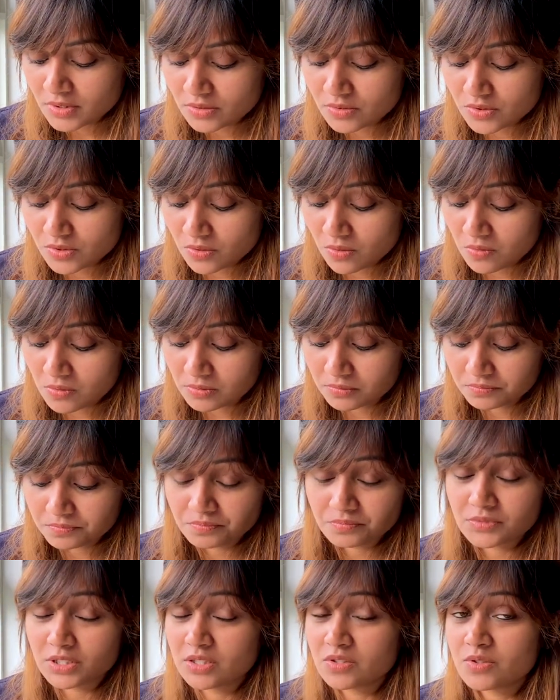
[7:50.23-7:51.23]
So
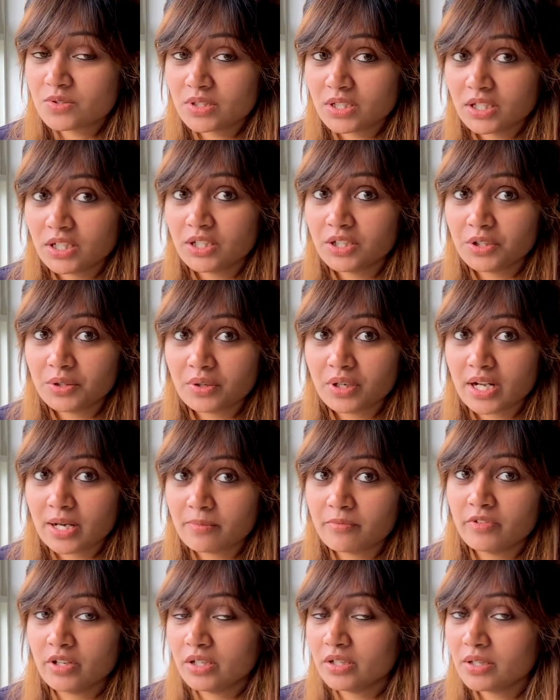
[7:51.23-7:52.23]
it's really good.
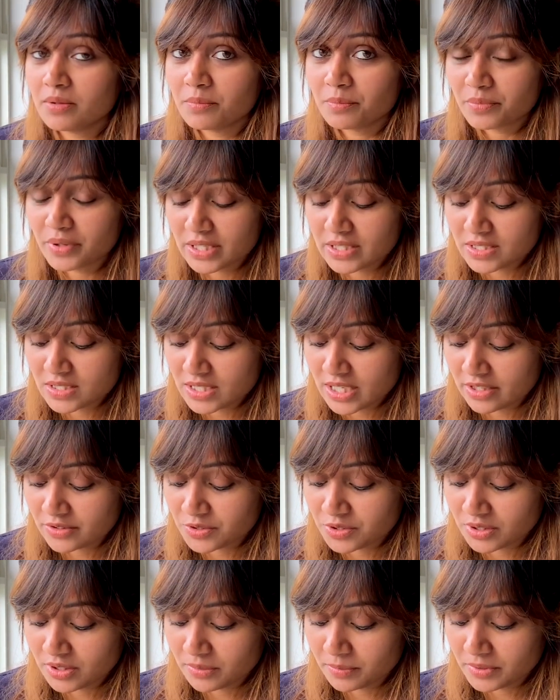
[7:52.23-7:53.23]
I'm very impressed
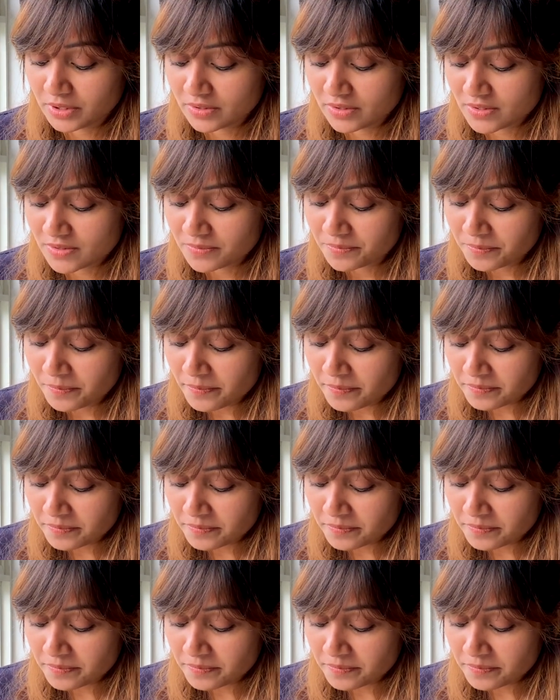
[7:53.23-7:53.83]
actually, because